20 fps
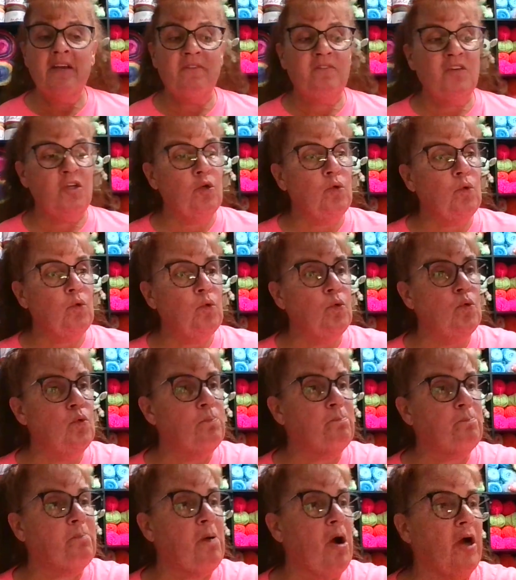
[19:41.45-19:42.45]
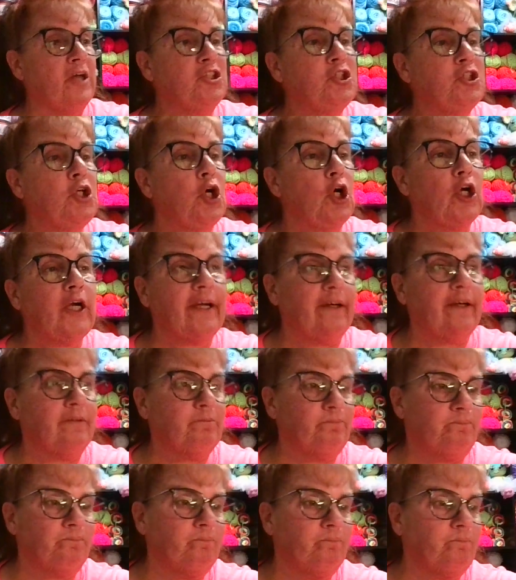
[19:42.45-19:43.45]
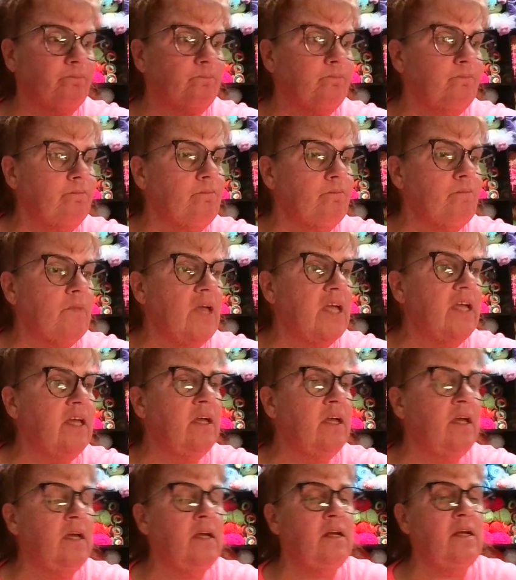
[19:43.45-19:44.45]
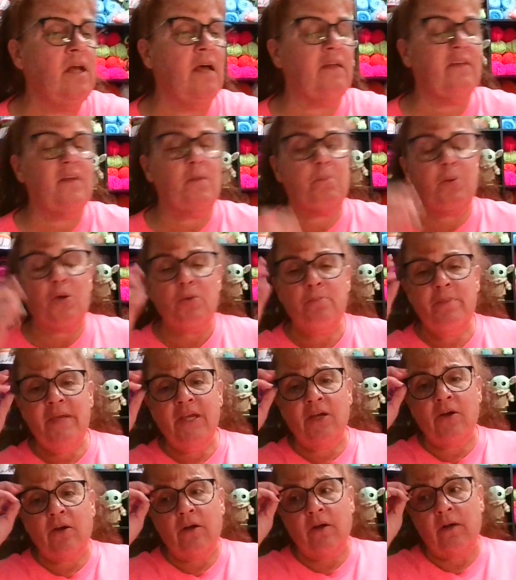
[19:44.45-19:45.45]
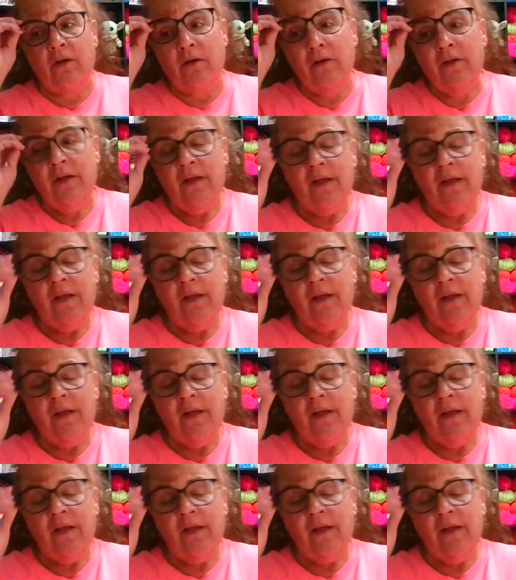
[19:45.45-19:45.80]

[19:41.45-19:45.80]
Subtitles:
of you partook in the premier